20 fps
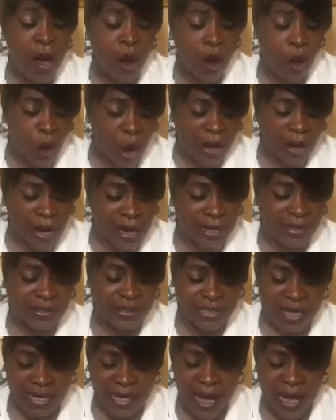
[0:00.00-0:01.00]
on
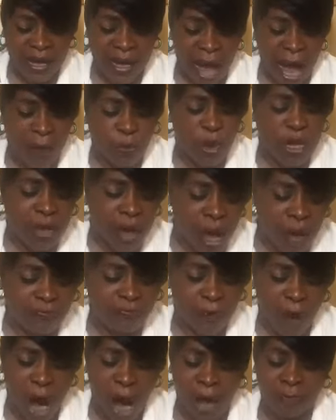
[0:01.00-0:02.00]
us today, God. We come
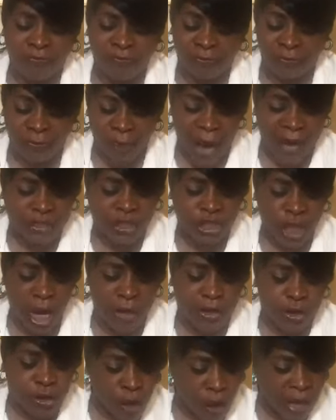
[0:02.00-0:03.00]
for a fresh
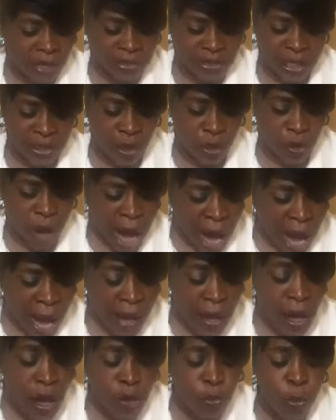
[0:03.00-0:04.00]
anointing, oh
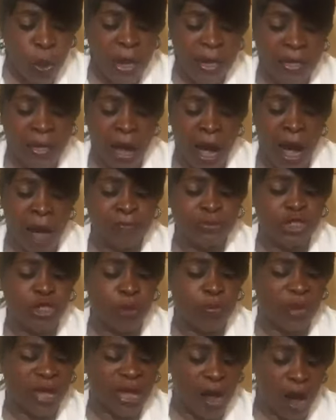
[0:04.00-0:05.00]
God. We come
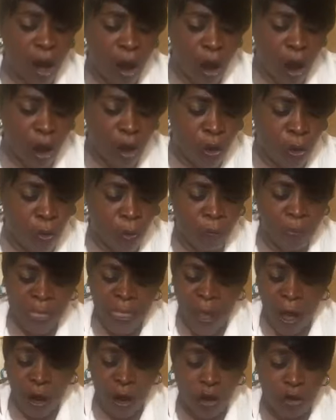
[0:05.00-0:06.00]
to behold,
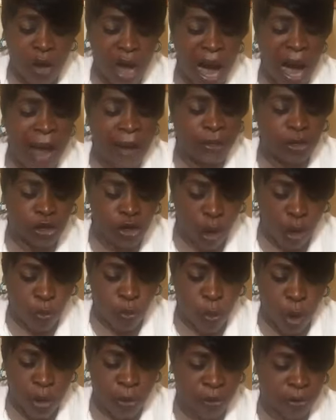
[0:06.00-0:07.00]
oh God, your
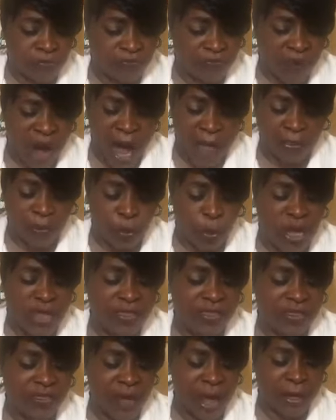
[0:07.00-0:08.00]
word, Father. We
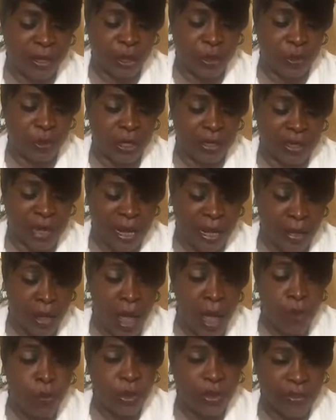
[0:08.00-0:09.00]
thank you today.
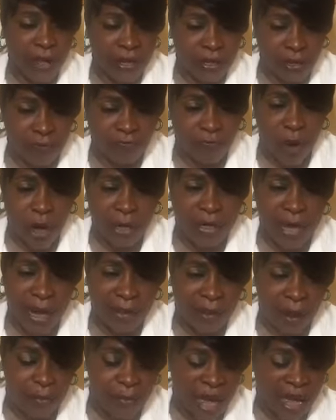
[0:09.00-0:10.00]
We thank you for
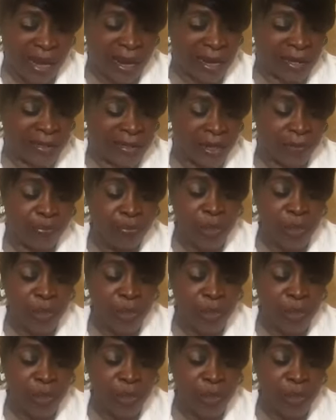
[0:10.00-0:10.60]
another minute,